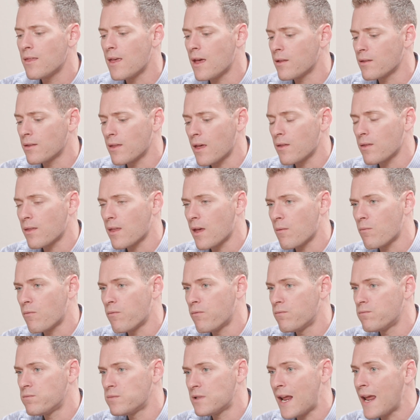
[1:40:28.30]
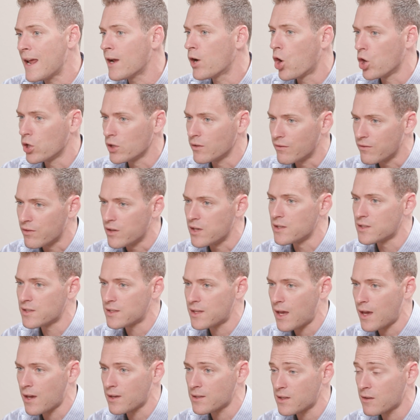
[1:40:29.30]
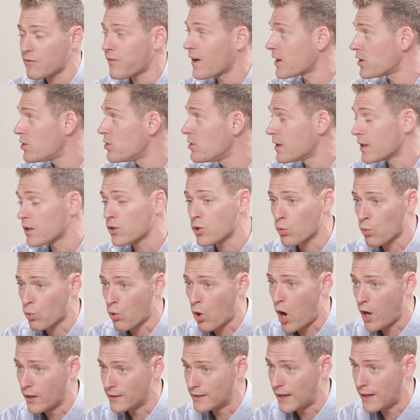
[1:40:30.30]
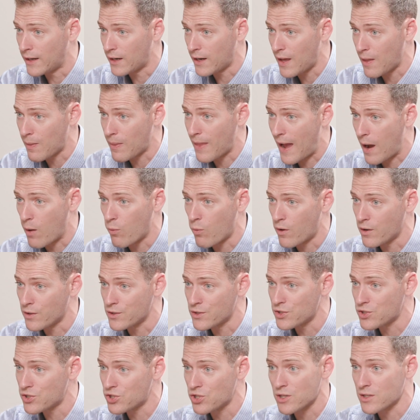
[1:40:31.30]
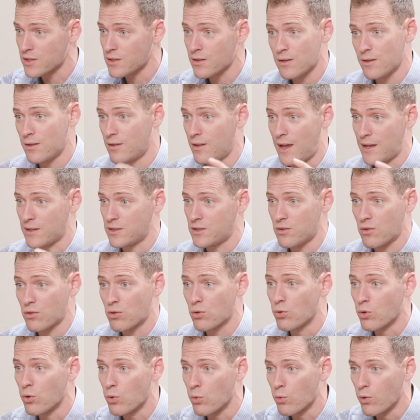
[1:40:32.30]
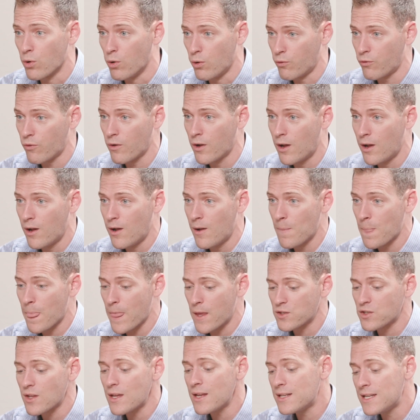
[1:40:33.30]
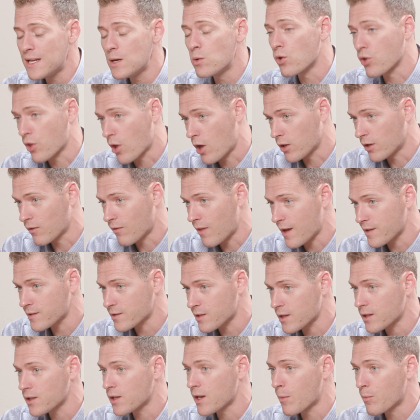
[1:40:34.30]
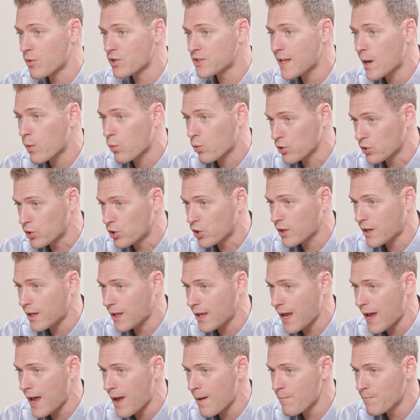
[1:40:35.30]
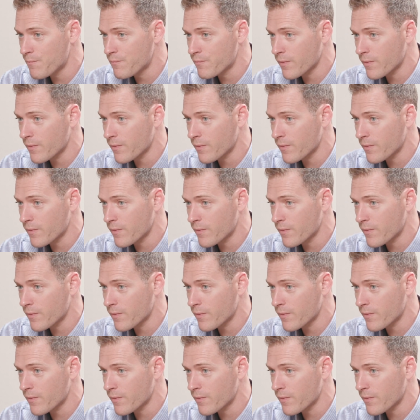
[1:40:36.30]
they take all of these things. In fact, you can get the raw data, and that one, that's through the roof. So they deal with all of that. So the numbers that we're looking at,